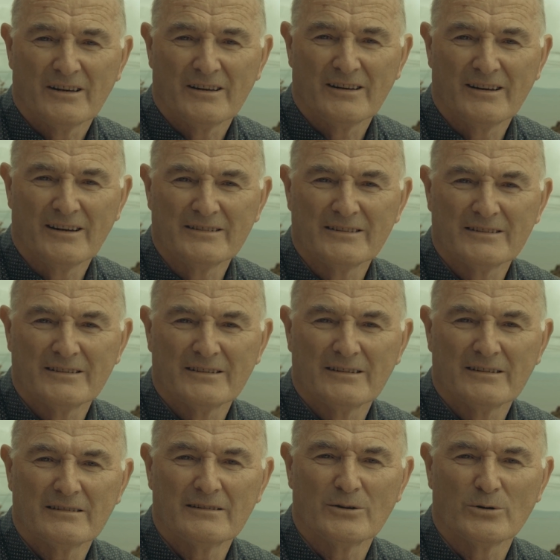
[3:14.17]
and
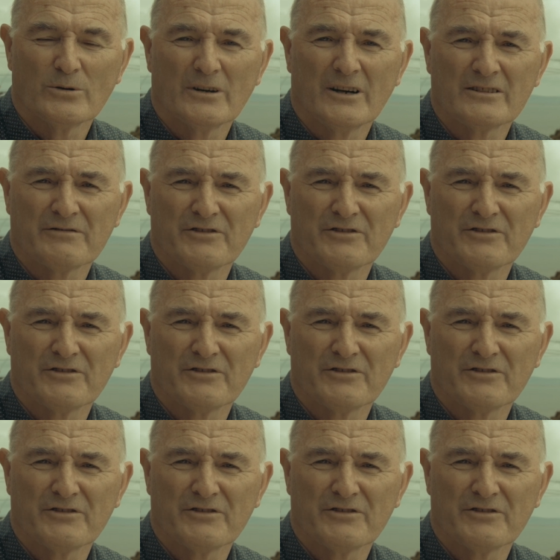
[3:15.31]
as a